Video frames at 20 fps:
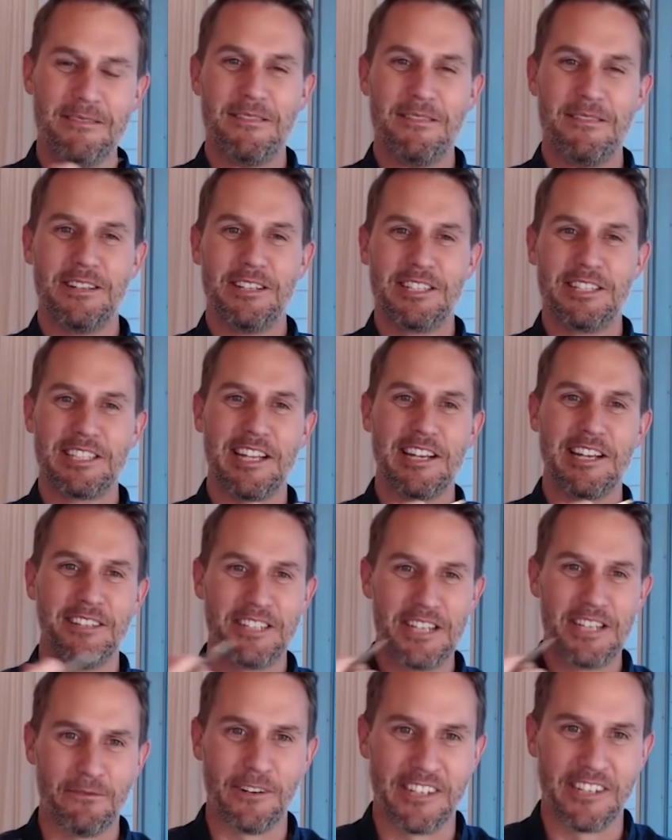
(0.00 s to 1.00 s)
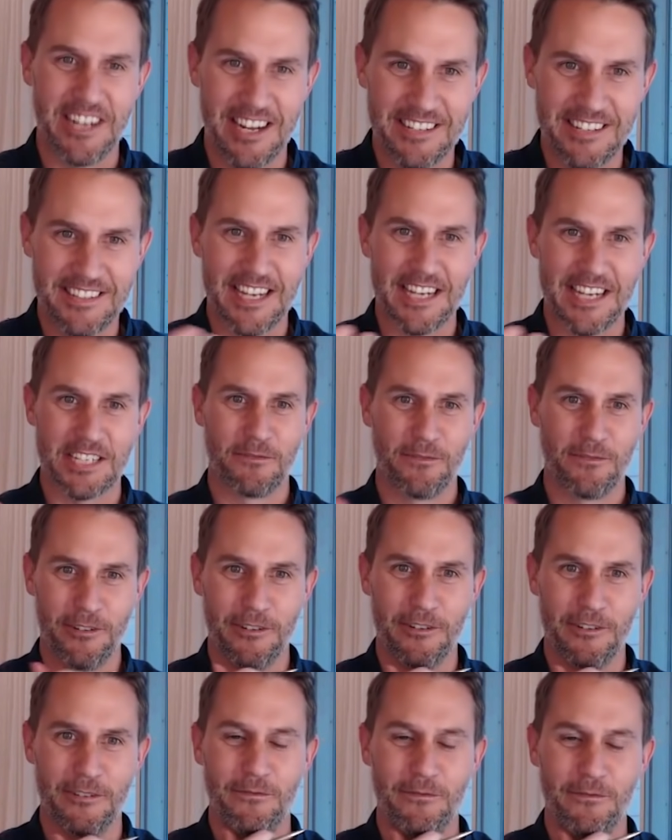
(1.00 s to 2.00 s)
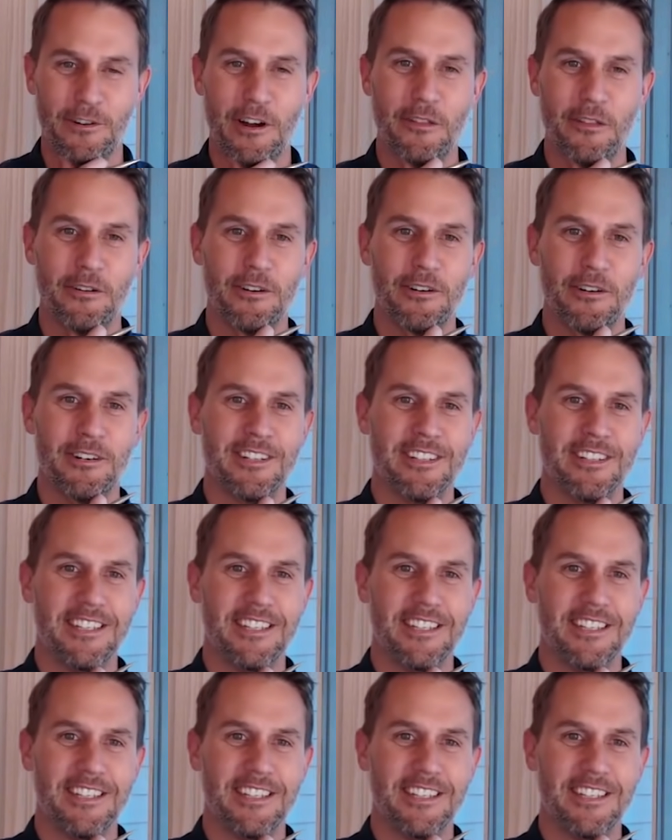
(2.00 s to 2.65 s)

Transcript: a slightly yeah, different context for for other